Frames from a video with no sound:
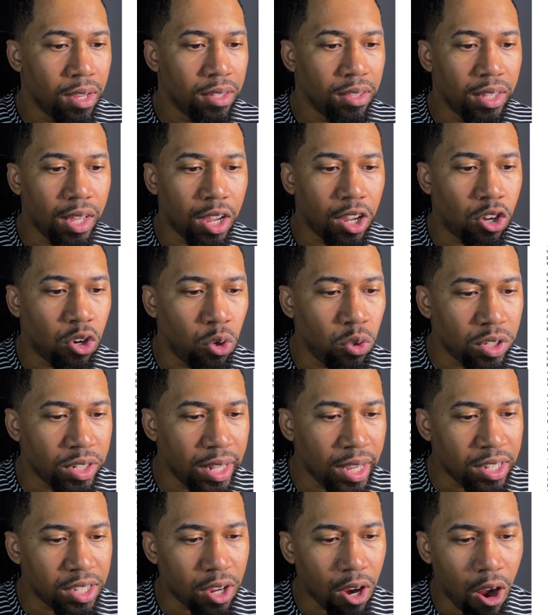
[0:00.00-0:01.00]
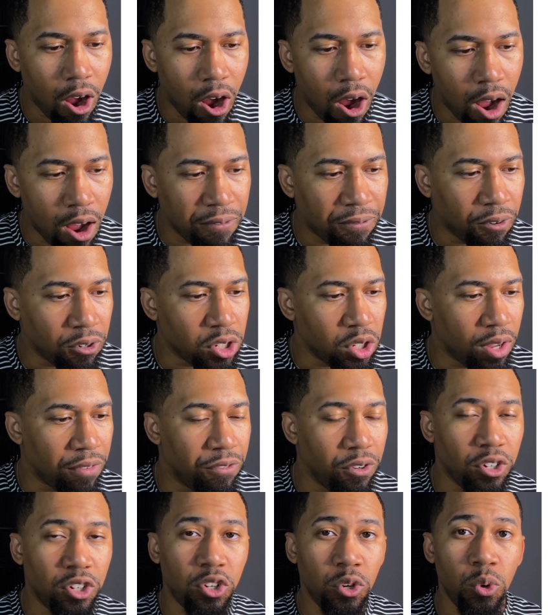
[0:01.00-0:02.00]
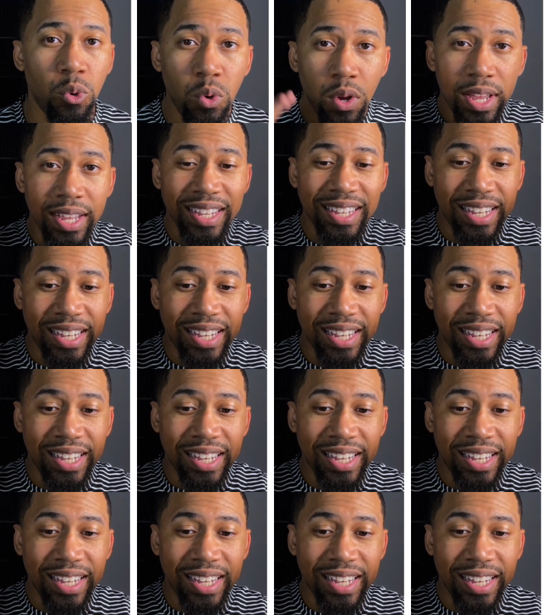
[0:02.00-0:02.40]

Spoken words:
The acoustics are awful, so if you do